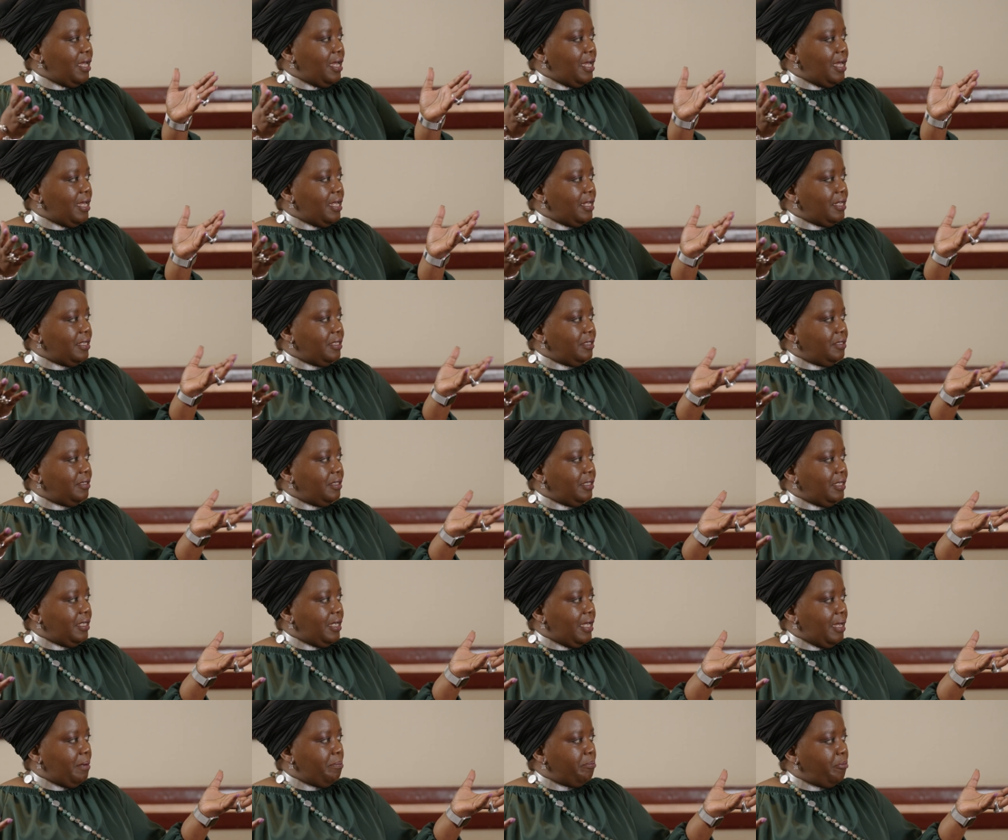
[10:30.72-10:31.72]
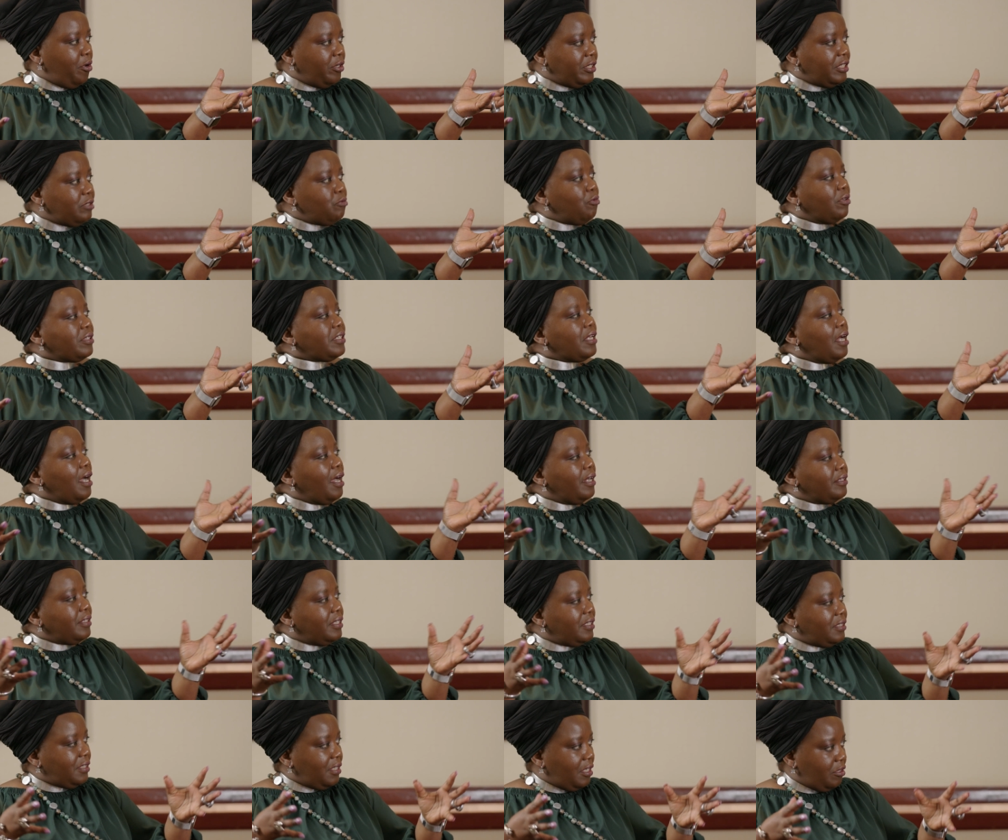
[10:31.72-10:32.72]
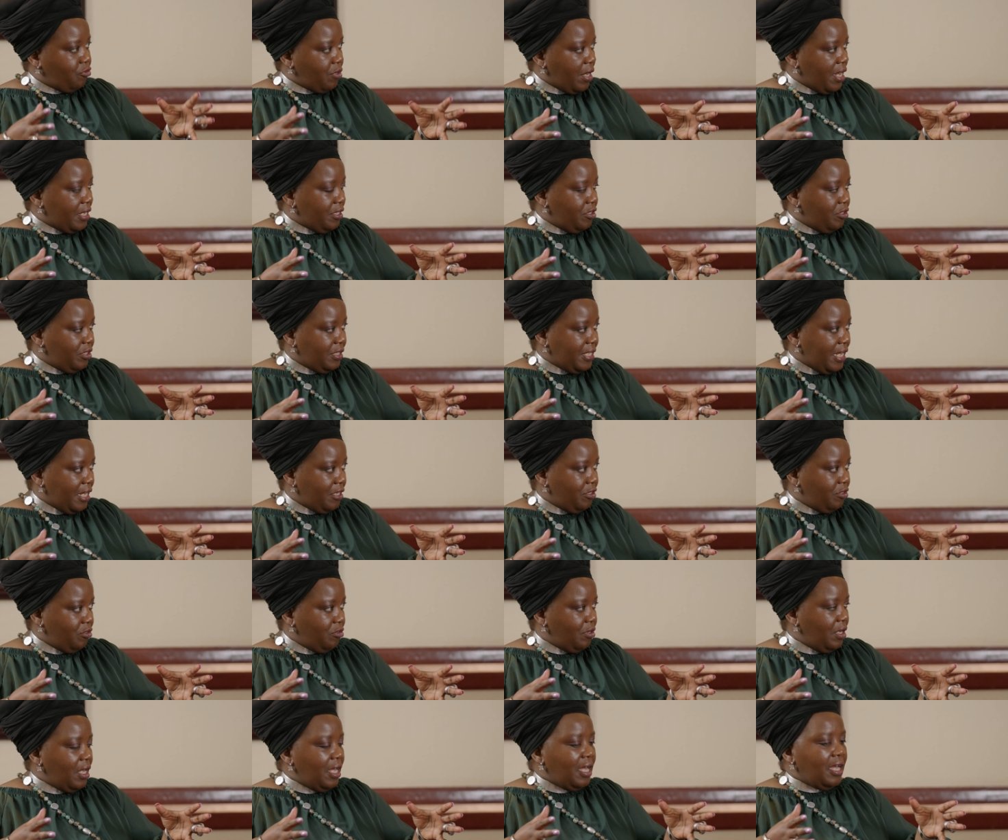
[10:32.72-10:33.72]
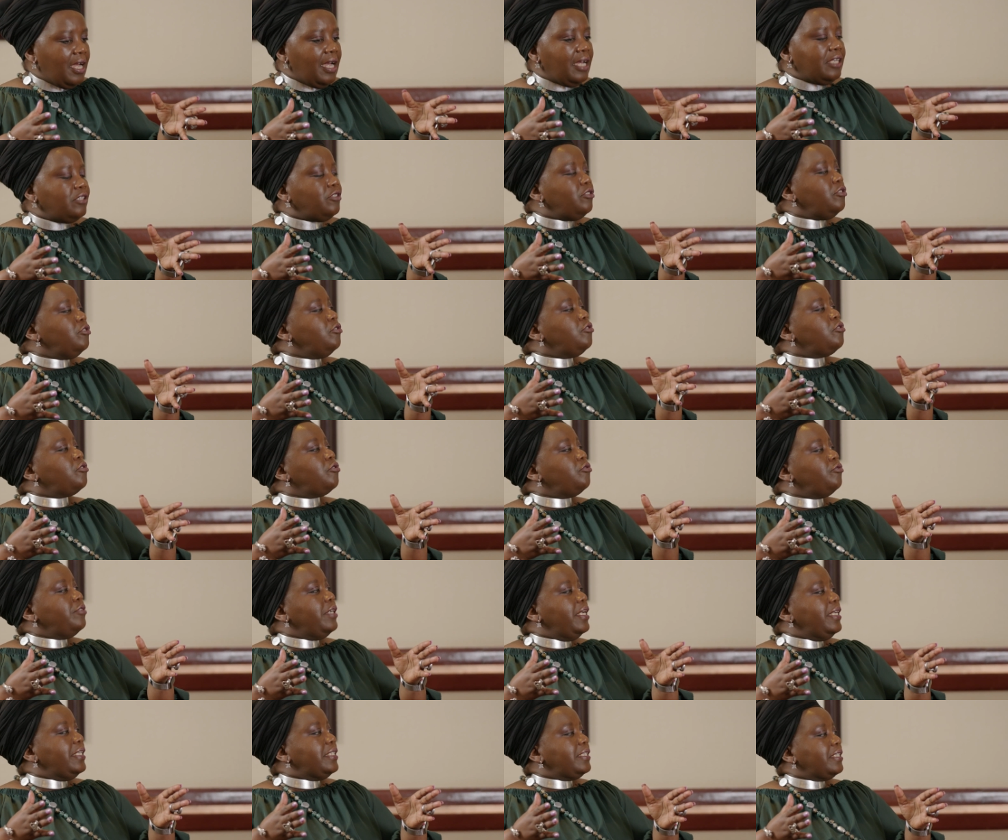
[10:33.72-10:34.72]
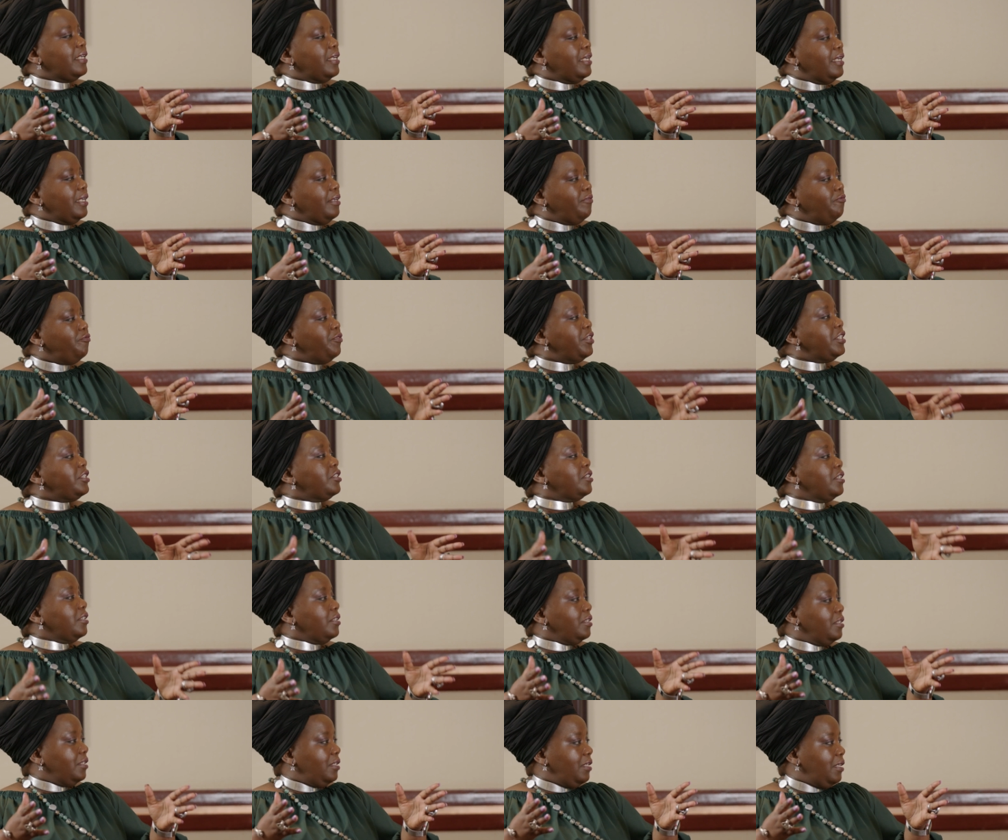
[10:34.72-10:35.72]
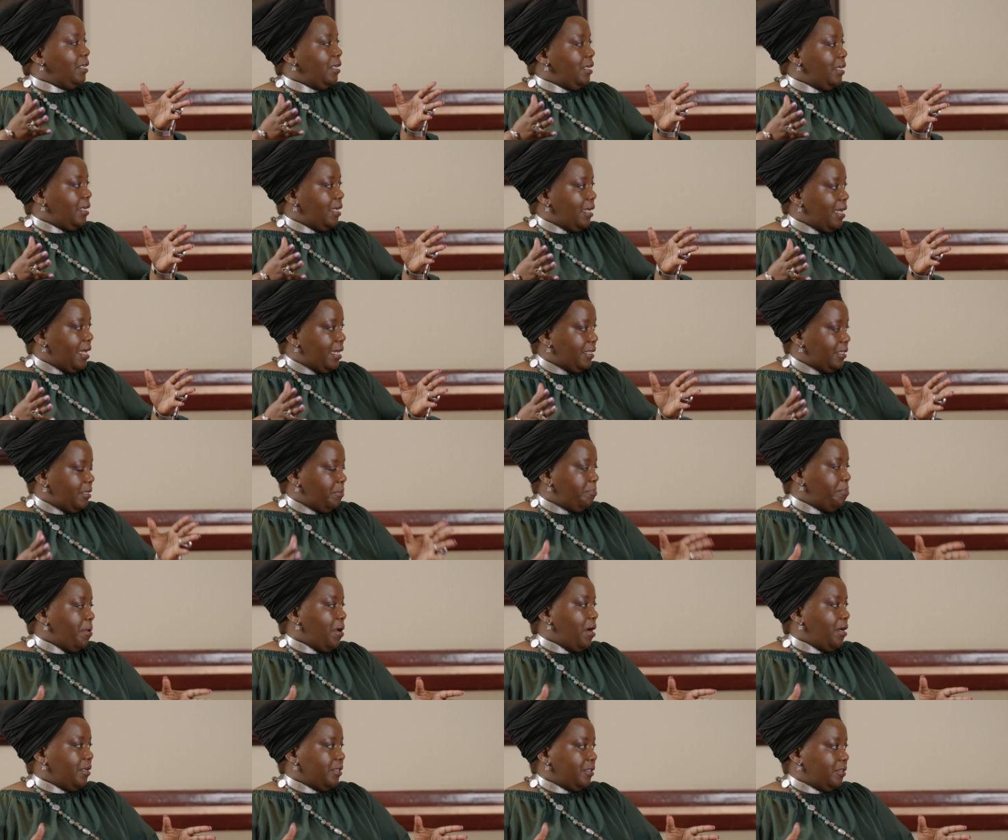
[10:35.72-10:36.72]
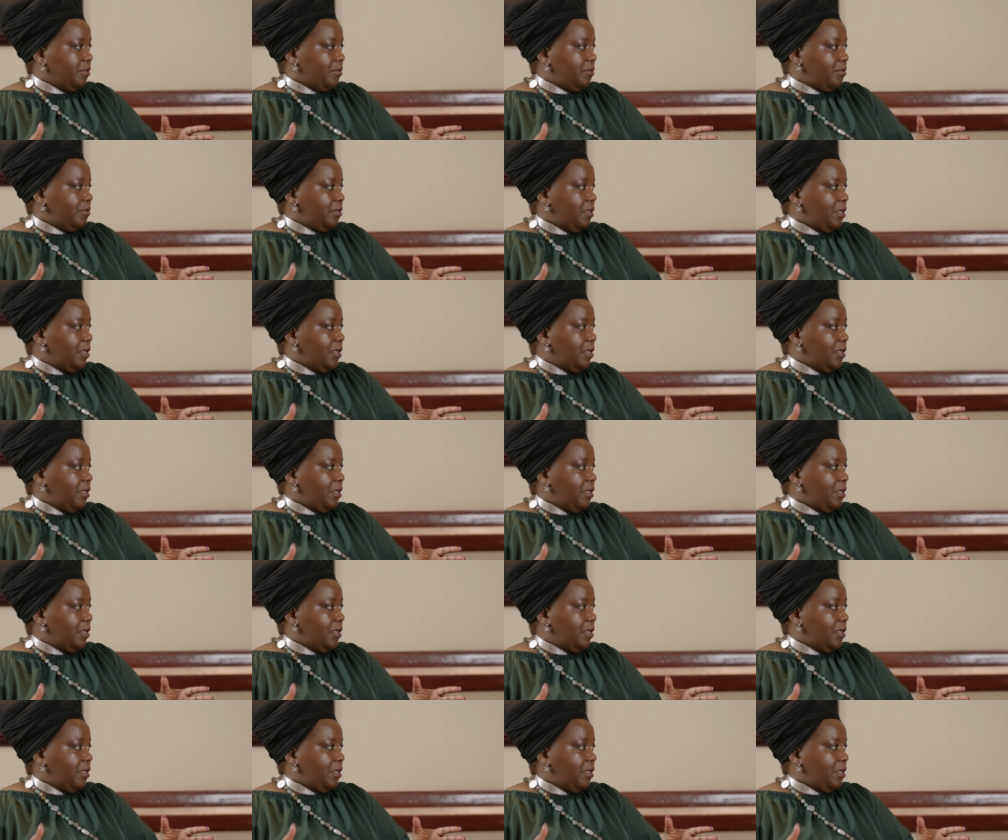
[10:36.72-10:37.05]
and embody what others are trying to tell you as you create a vision and a path.